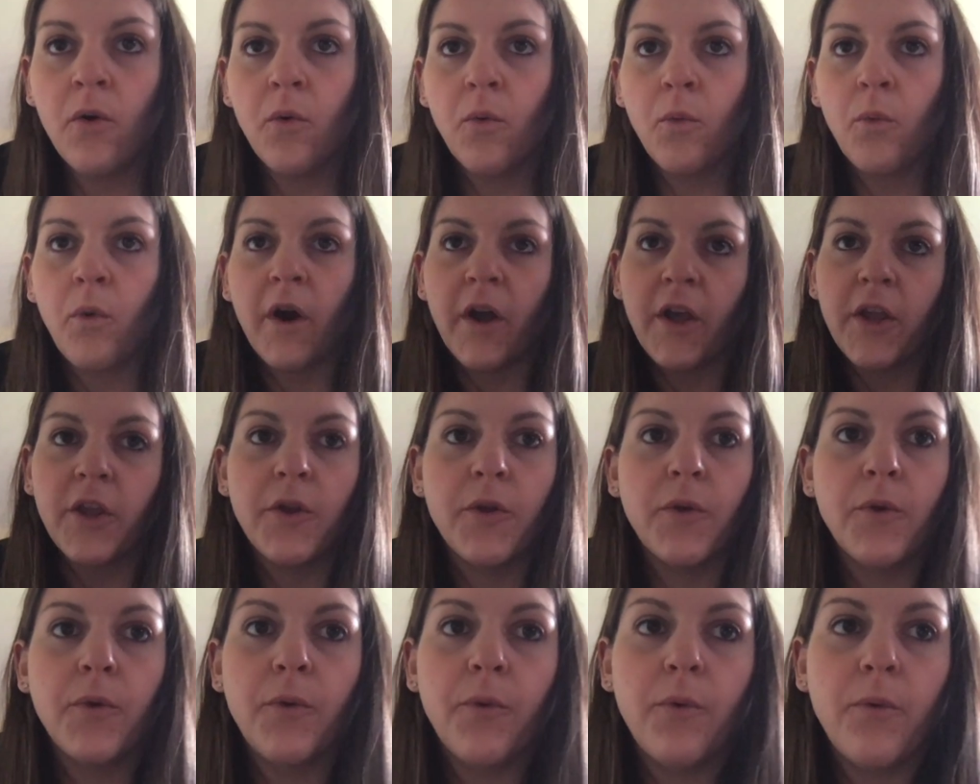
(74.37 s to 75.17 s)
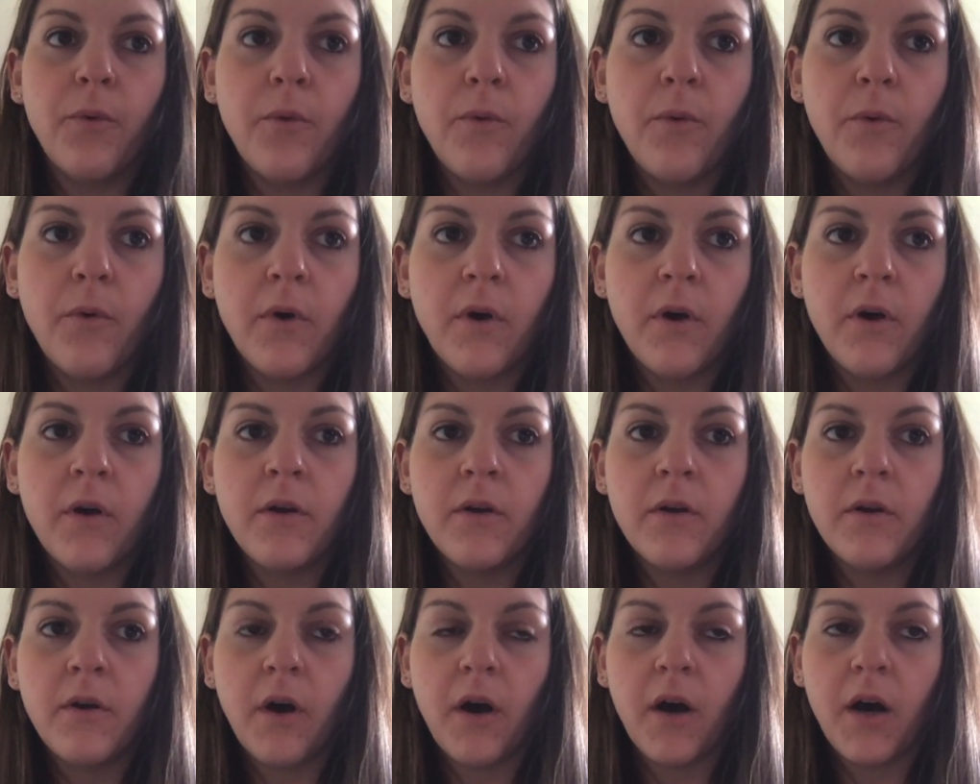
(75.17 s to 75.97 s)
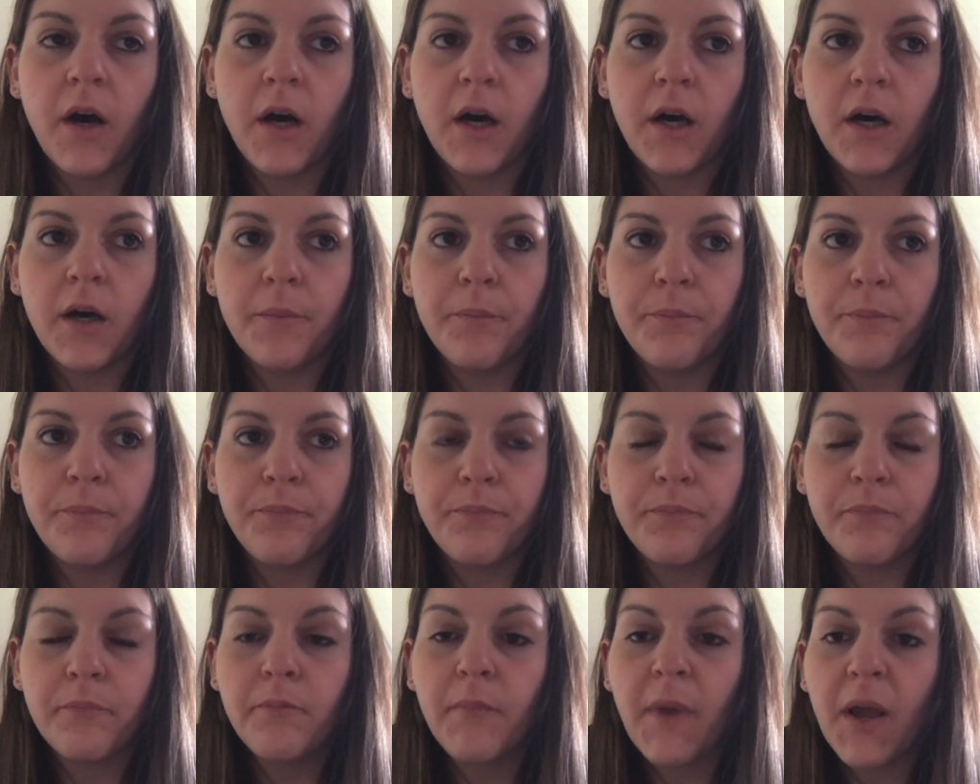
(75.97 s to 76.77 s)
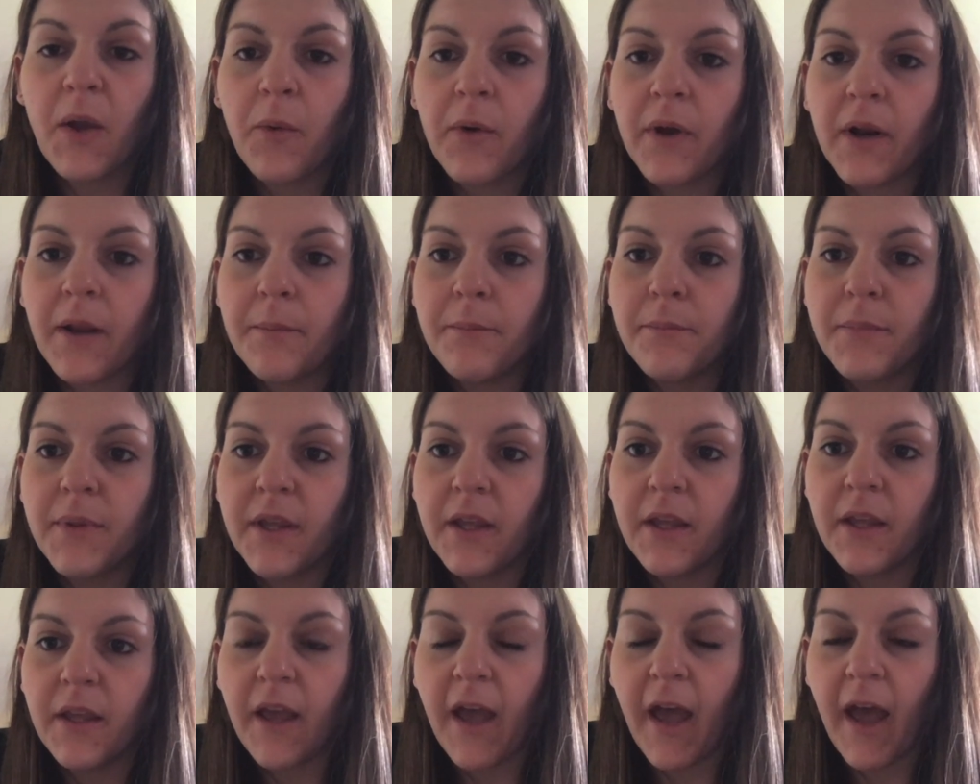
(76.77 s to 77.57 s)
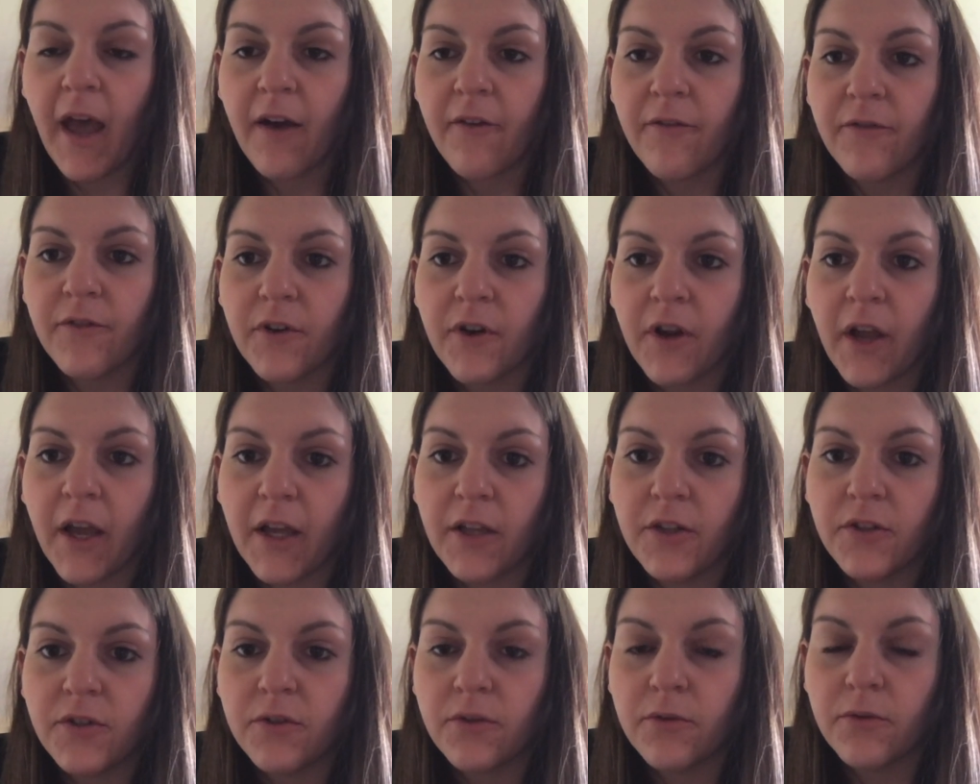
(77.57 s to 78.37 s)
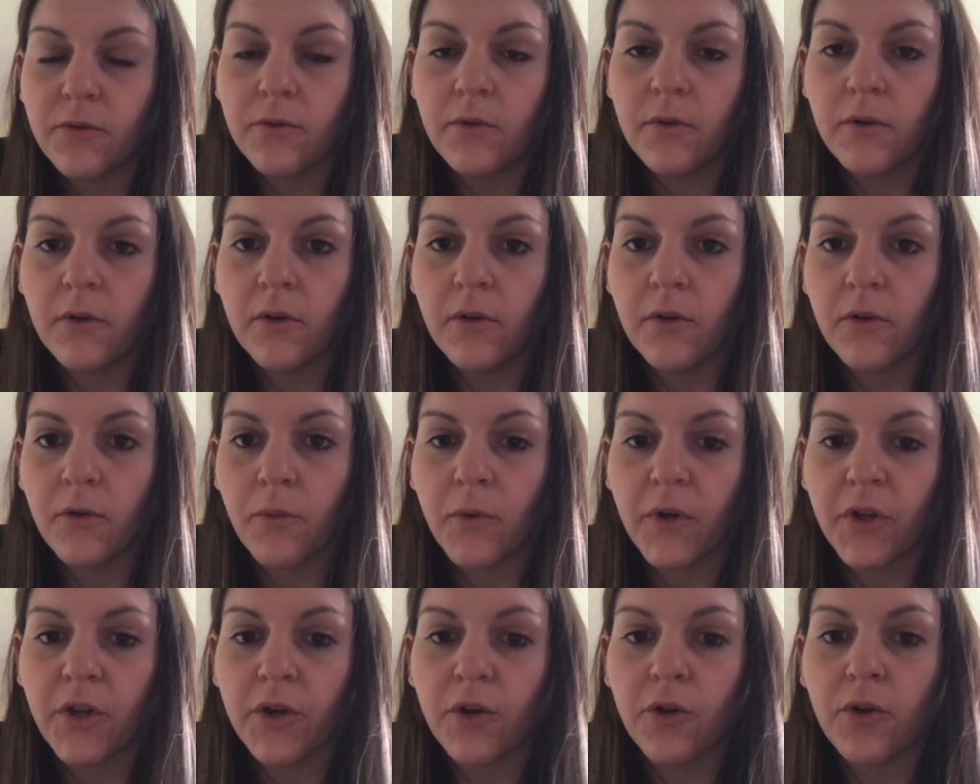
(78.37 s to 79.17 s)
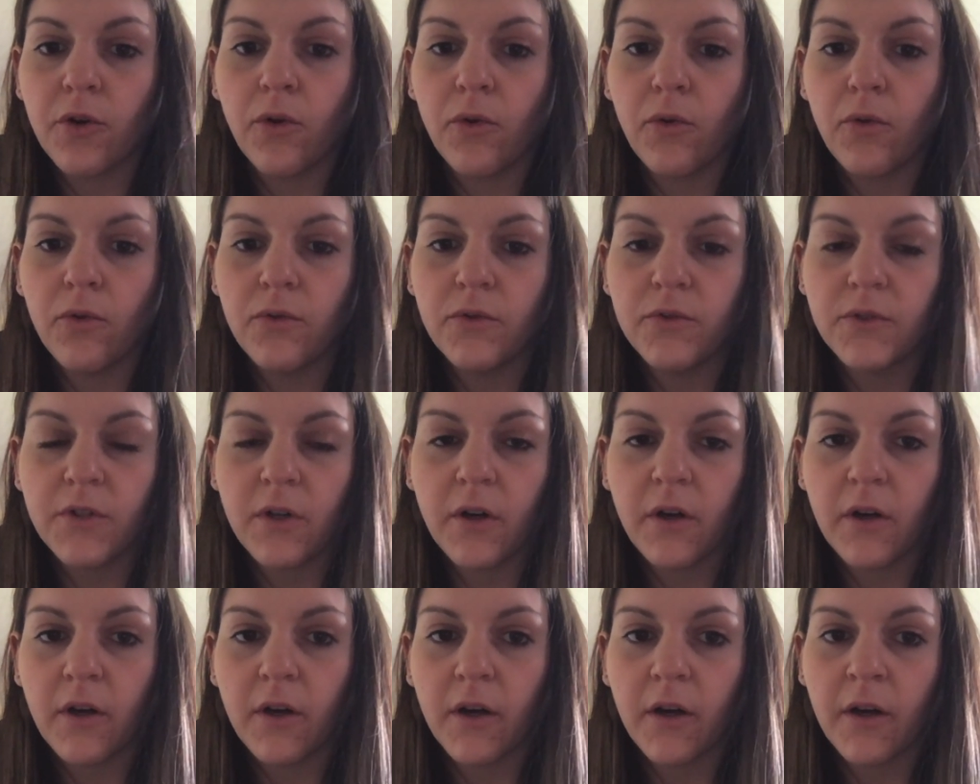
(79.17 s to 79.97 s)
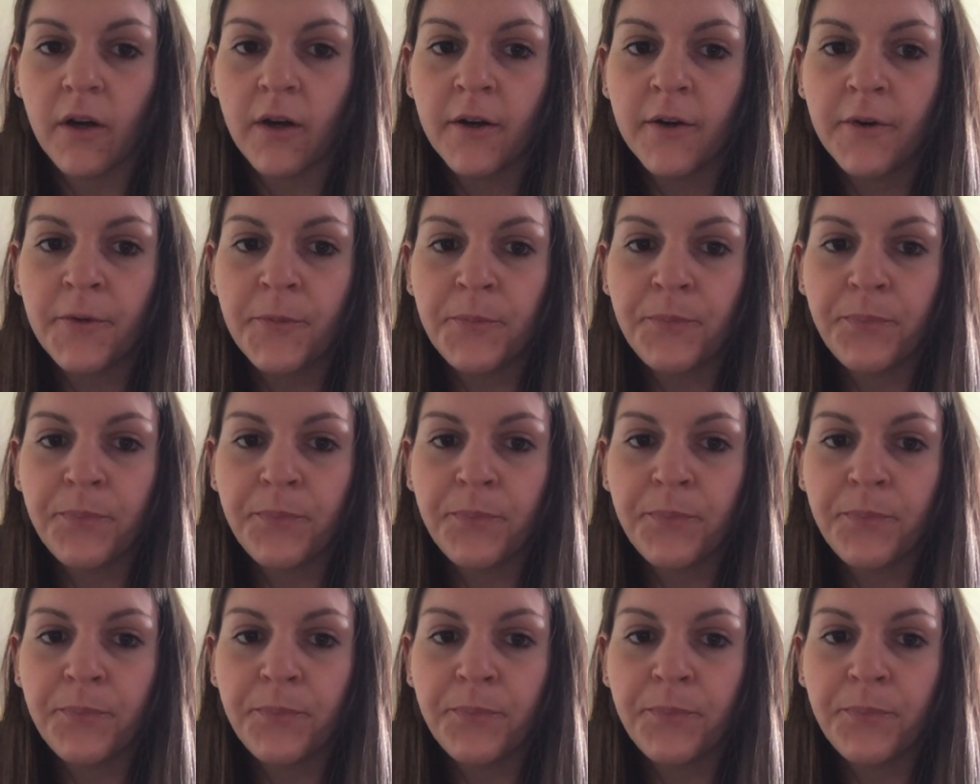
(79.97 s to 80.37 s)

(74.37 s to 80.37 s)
what you um, might want to be after high school or what your goals are.